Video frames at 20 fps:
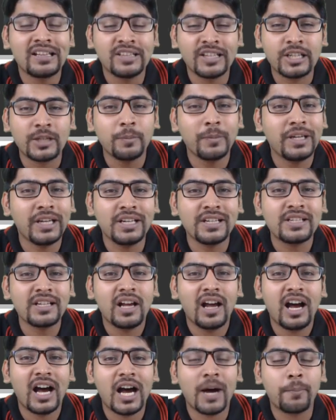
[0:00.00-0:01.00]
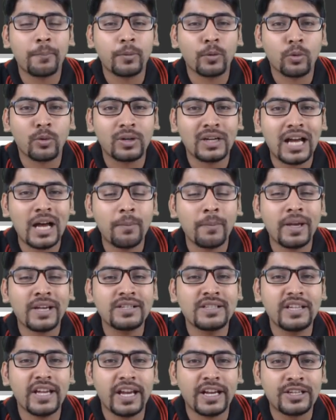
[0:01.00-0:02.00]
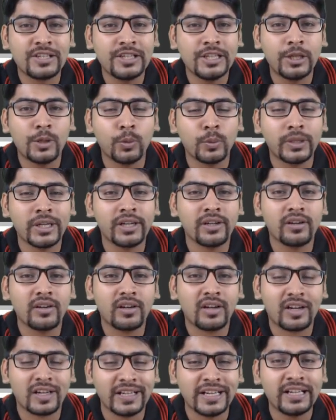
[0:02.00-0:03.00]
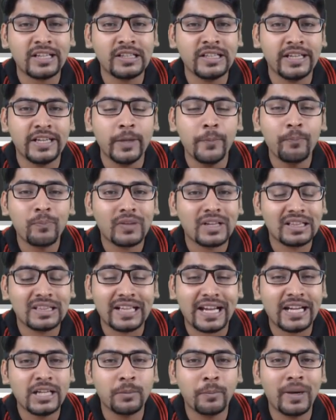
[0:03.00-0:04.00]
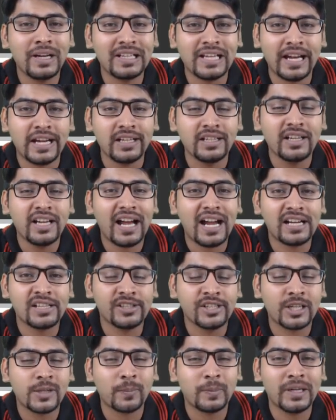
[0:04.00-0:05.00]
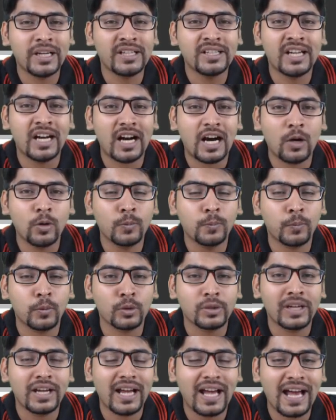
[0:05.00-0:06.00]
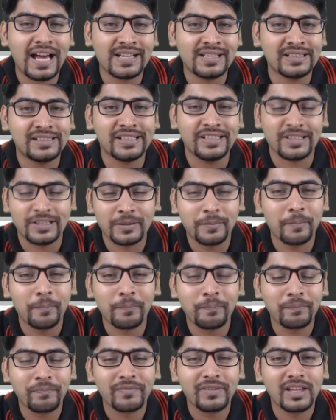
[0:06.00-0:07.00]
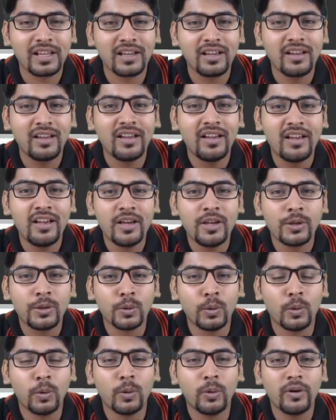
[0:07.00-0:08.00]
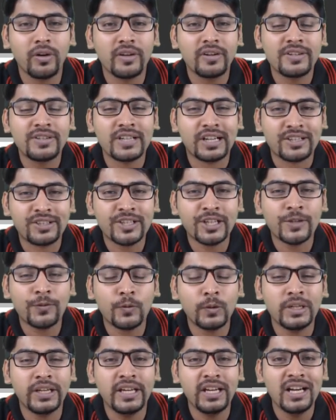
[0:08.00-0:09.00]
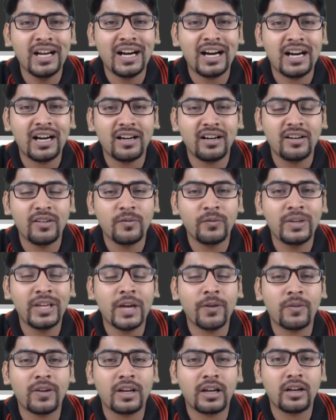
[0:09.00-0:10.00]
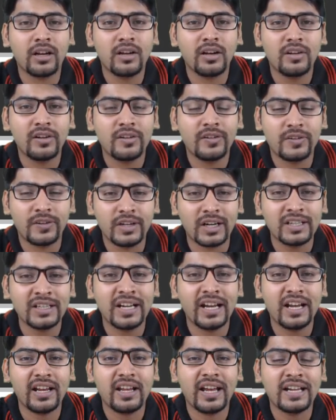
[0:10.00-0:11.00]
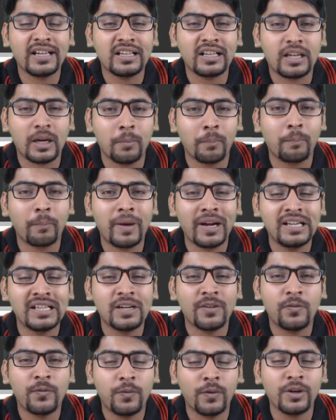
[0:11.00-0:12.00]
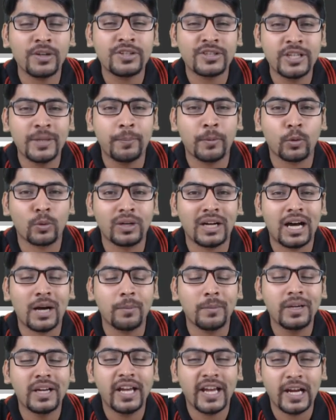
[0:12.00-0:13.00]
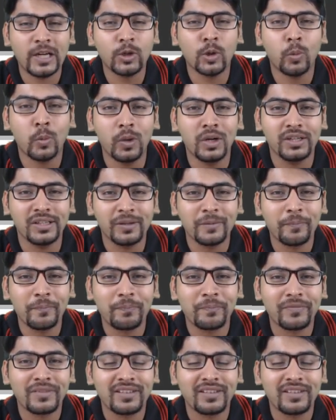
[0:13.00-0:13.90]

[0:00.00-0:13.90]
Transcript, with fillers: This means our program has executed correctly line by line and displayed the output as it is. So successfully we have run and compiled our first C program, Hello World.